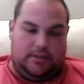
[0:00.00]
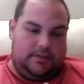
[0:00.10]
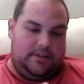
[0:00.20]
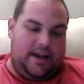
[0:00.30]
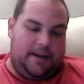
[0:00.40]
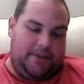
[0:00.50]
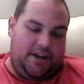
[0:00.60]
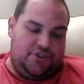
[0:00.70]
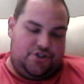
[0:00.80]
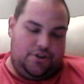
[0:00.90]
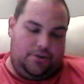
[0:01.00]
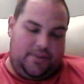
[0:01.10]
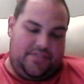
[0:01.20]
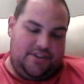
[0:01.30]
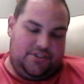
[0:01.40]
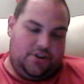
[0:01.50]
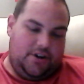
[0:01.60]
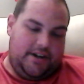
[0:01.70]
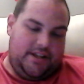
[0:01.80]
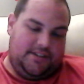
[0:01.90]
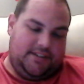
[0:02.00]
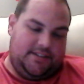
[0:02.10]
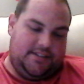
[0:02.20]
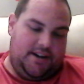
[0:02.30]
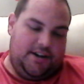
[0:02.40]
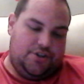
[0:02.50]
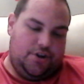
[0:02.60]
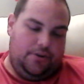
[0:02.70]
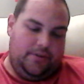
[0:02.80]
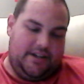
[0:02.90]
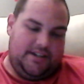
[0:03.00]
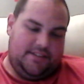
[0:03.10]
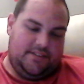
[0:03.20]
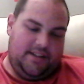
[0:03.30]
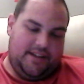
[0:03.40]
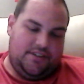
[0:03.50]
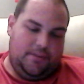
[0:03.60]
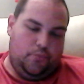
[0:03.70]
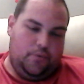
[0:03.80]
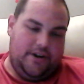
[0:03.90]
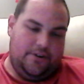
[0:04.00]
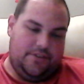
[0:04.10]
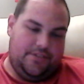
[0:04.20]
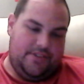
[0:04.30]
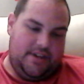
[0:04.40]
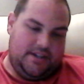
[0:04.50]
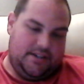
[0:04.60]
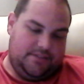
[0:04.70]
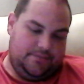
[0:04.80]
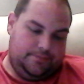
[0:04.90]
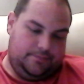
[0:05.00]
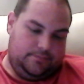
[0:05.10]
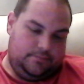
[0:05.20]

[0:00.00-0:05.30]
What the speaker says: yeah, I'm not sure what this card is because it's not a token. It's like some weird thing.